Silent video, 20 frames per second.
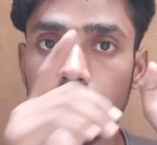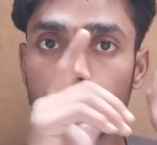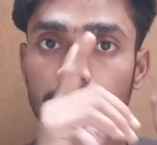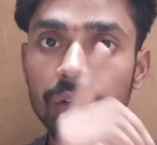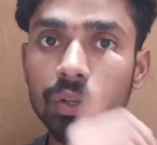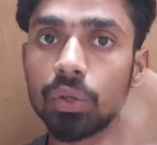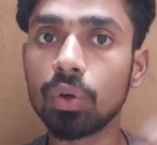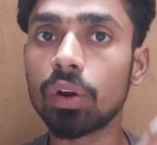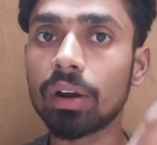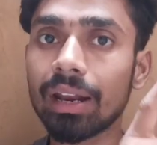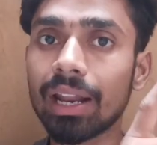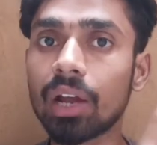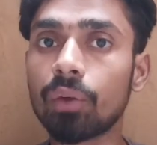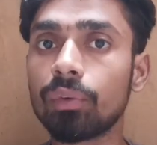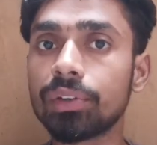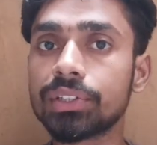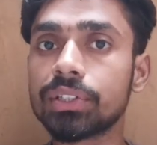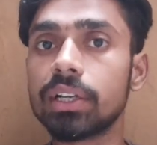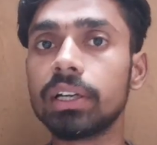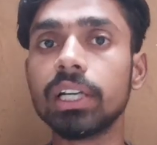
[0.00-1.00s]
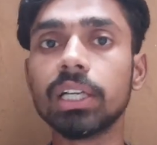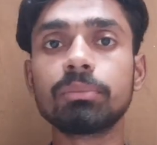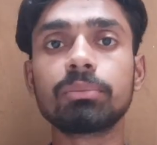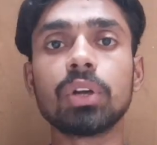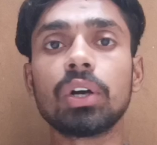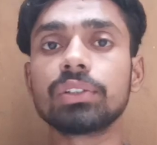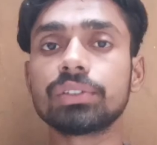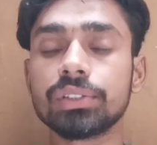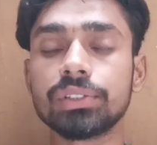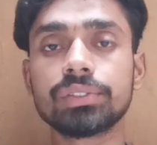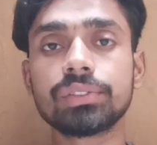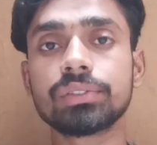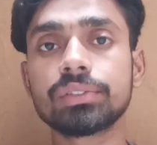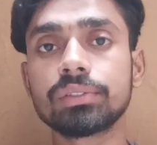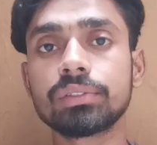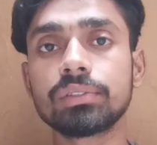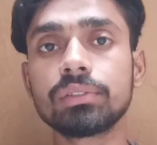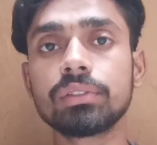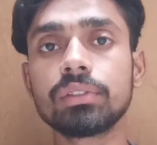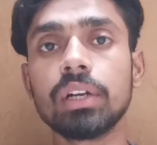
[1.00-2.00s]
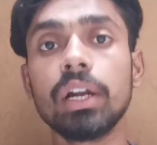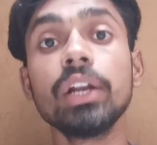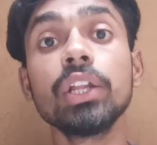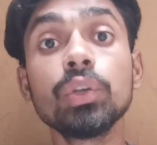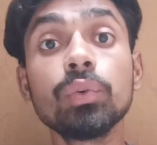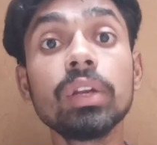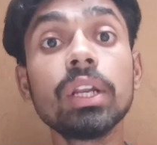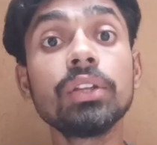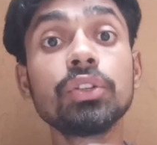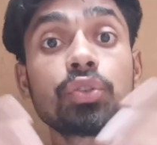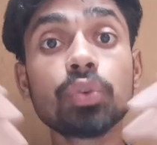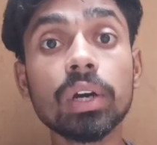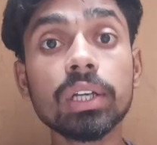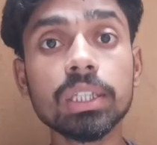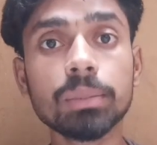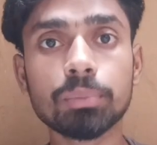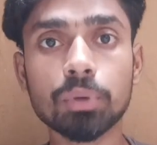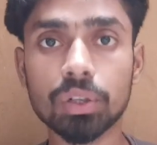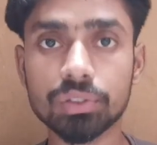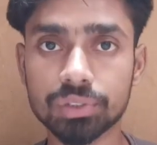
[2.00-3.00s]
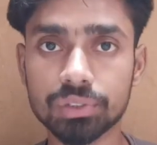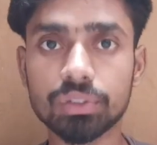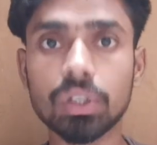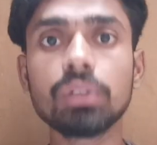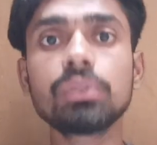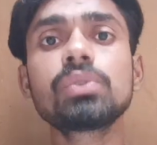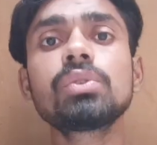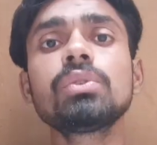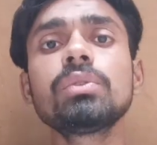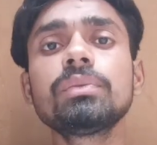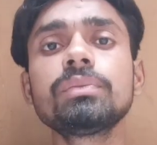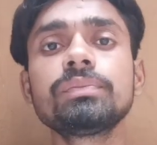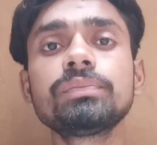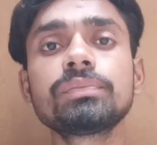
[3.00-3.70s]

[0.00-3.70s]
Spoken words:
in your language learning process, and you will enjoy the process also.